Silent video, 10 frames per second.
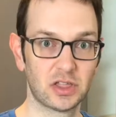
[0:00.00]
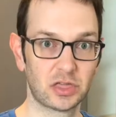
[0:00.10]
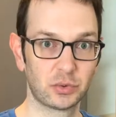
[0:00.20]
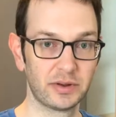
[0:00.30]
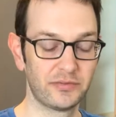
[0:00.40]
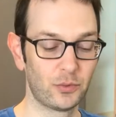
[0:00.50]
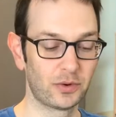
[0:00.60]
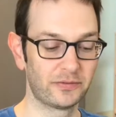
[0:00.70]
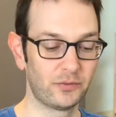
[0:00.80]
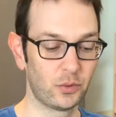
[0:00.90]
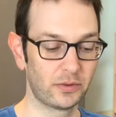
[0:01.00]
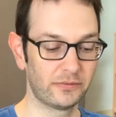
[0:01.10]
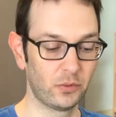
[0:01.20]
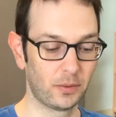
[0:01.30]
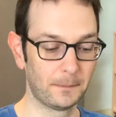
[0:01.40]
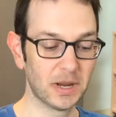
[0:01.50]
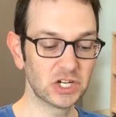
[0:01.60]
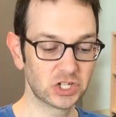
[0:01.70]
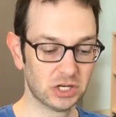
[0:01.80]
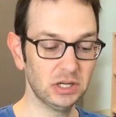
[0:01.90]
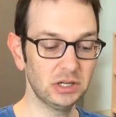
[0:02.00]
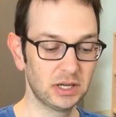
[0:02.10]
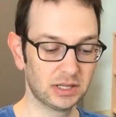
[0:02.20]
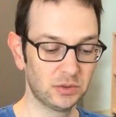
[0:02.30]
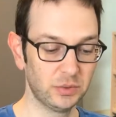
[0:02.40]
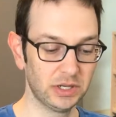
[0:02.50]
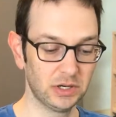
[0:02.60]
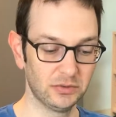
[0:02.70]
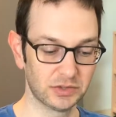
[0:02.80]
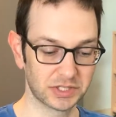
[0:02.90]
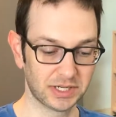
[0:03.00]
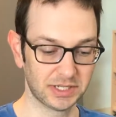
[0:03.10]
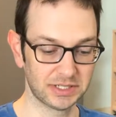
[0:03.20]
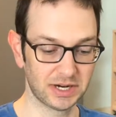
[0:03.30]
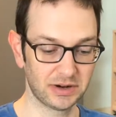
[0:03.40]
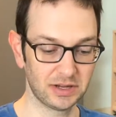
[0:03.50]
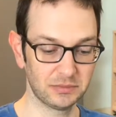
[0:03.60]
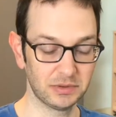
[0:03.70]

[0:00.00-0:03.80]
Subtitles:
3-4-4 formation got the win over Sanitarium.